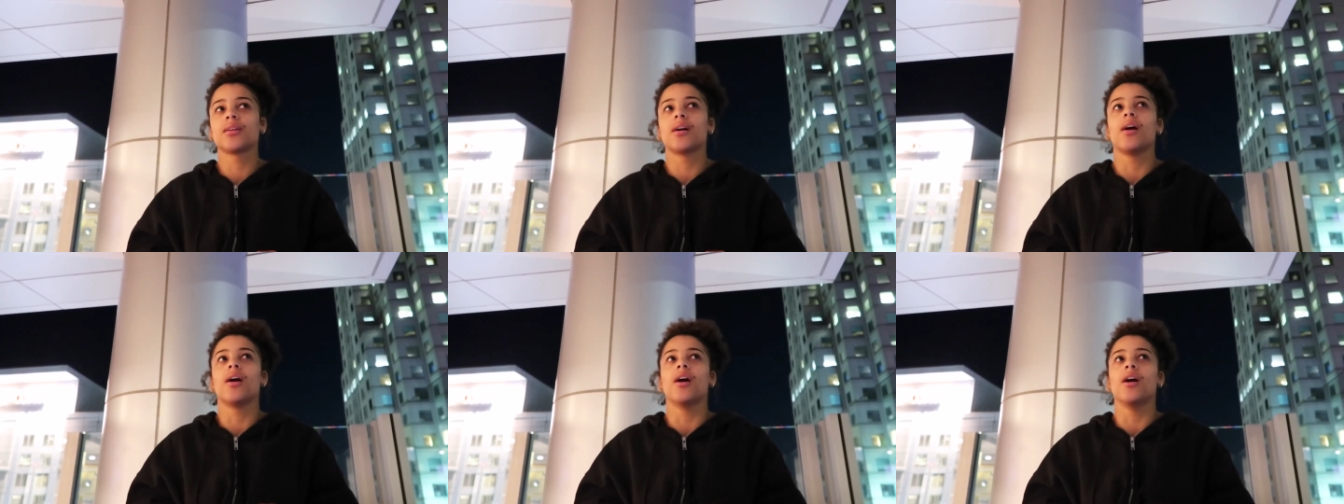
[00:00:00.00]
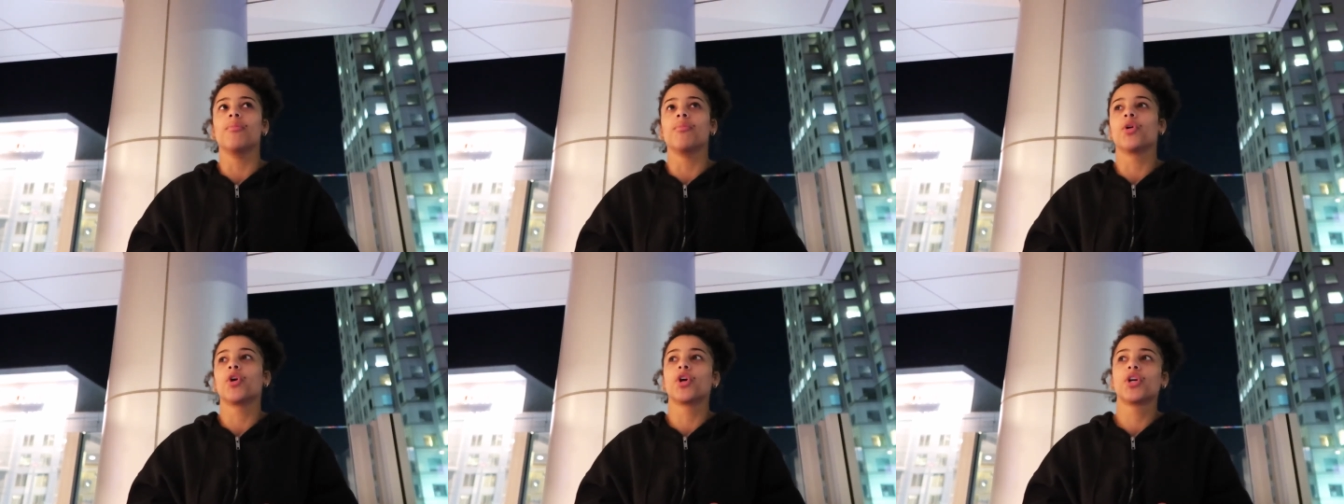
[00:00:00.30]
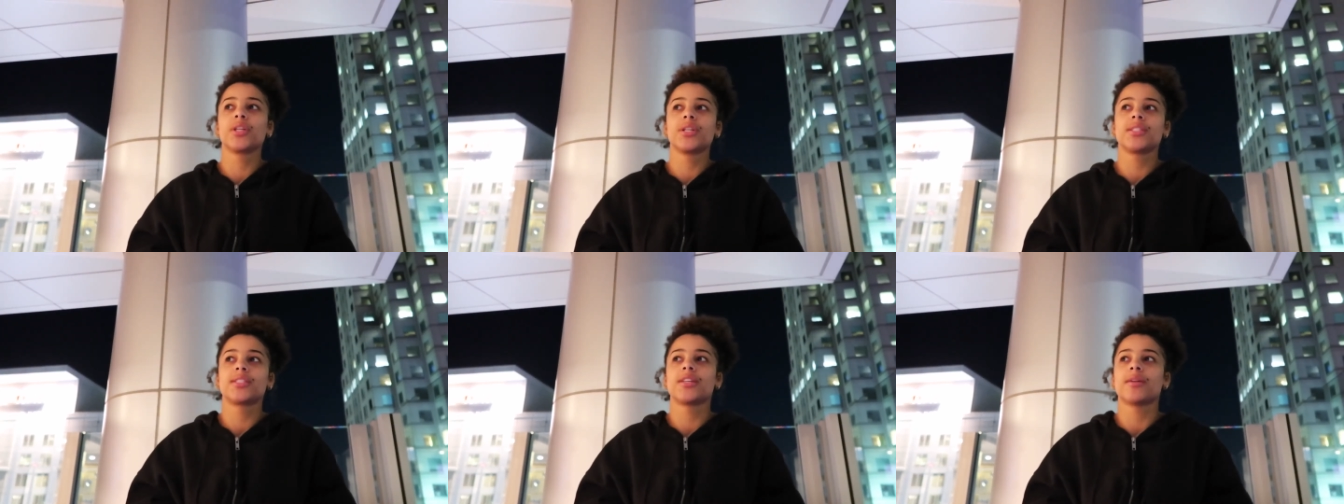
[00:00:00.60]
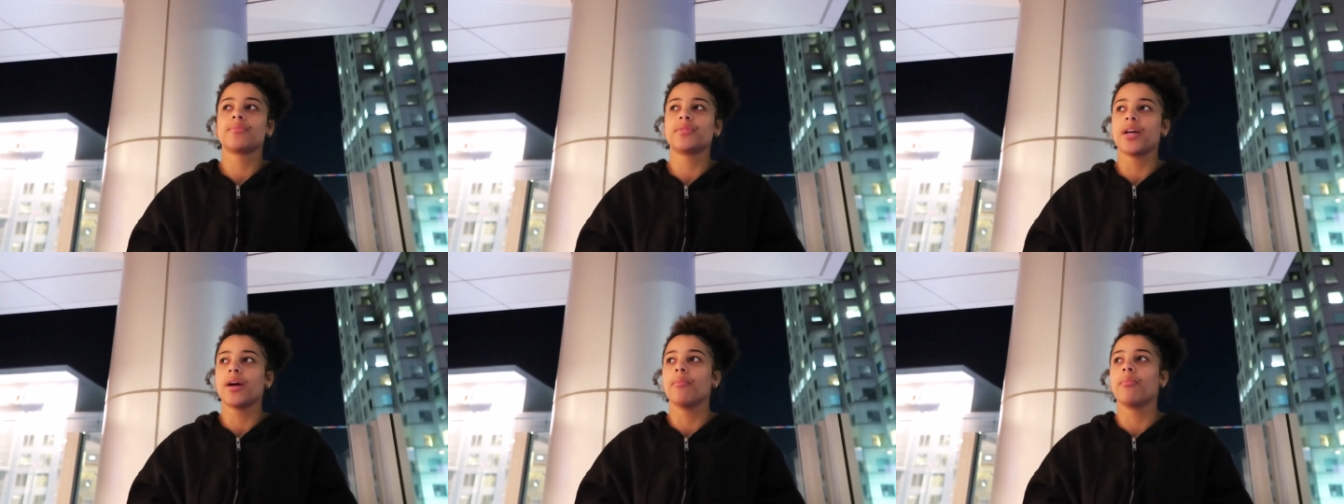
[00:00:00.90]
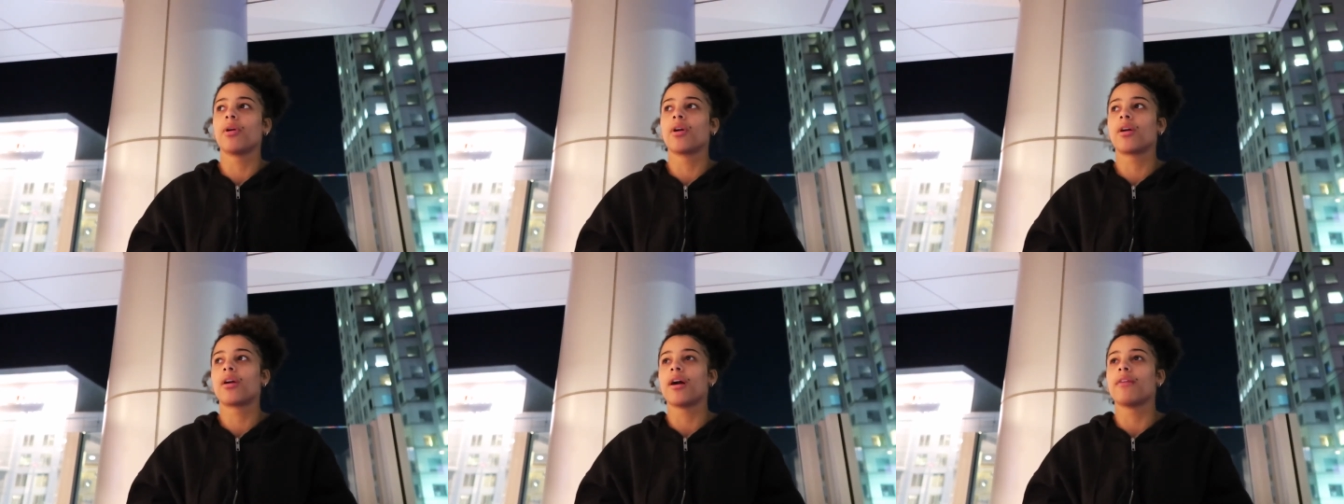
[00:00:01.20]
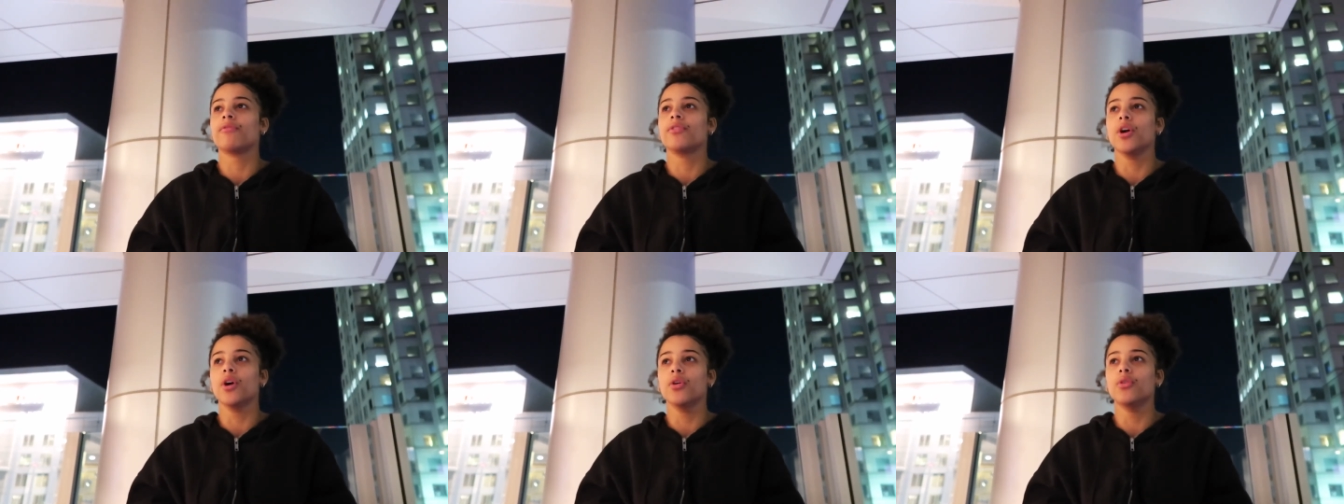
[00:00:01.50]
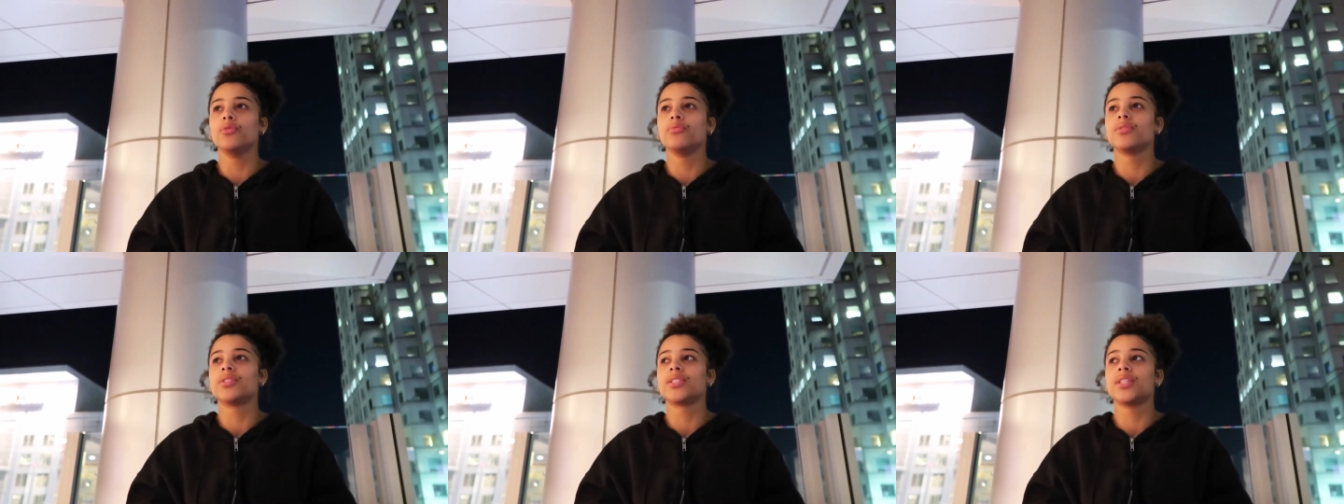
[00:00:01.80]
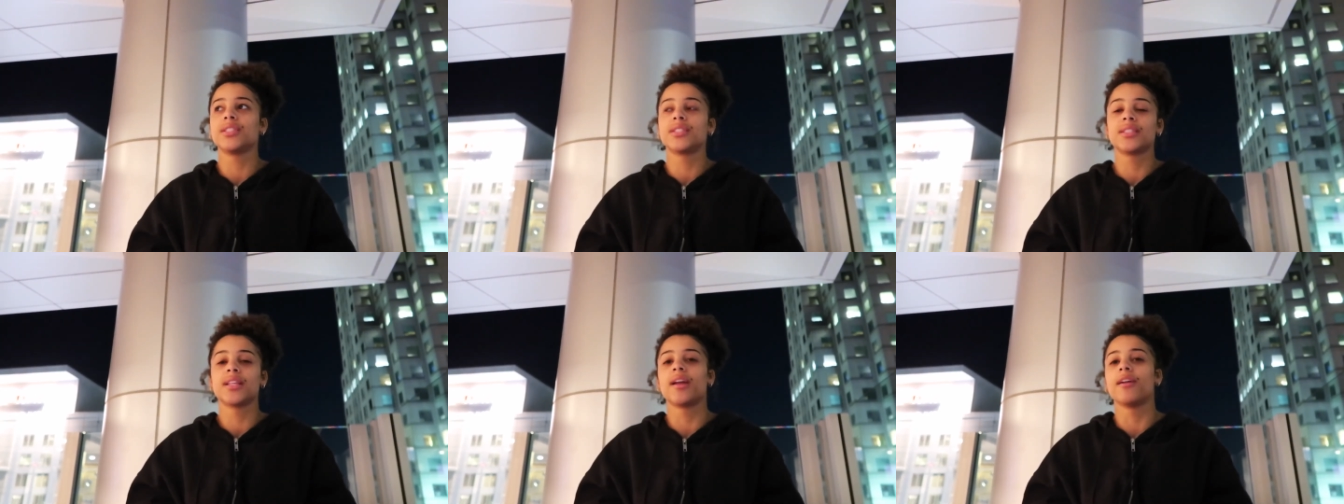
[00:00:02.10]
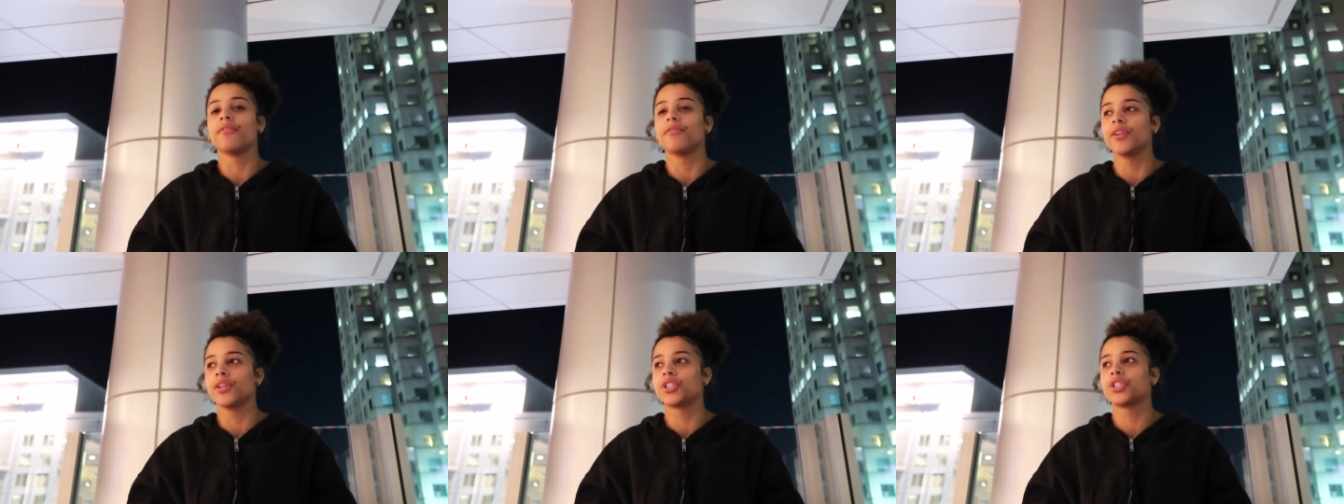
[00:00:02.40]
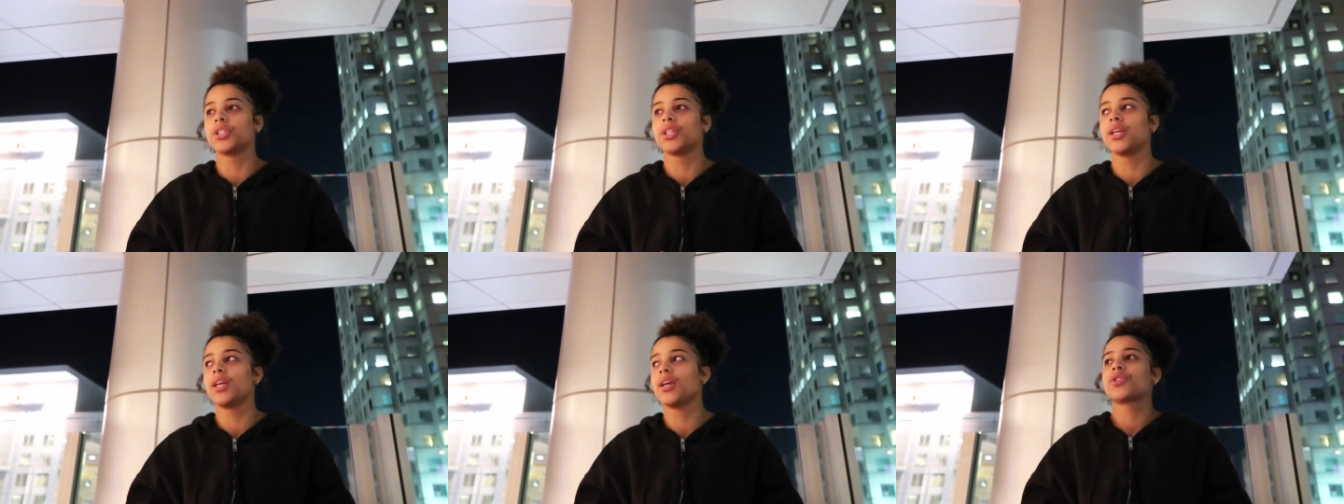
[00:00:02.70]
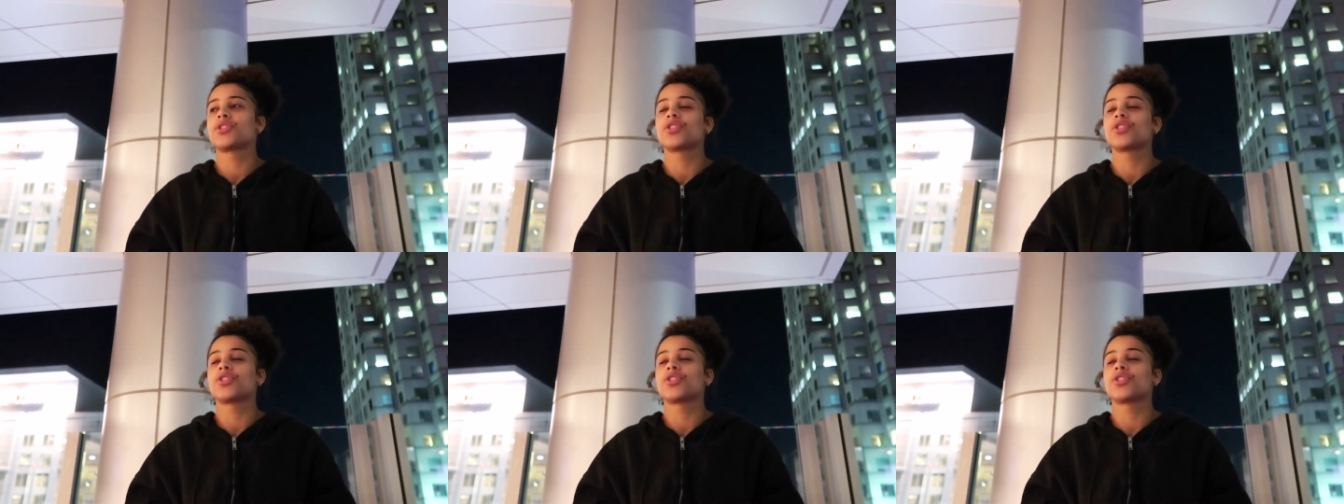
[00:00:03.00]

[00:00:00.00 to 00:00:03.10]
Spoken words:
early September. I've known since then officially.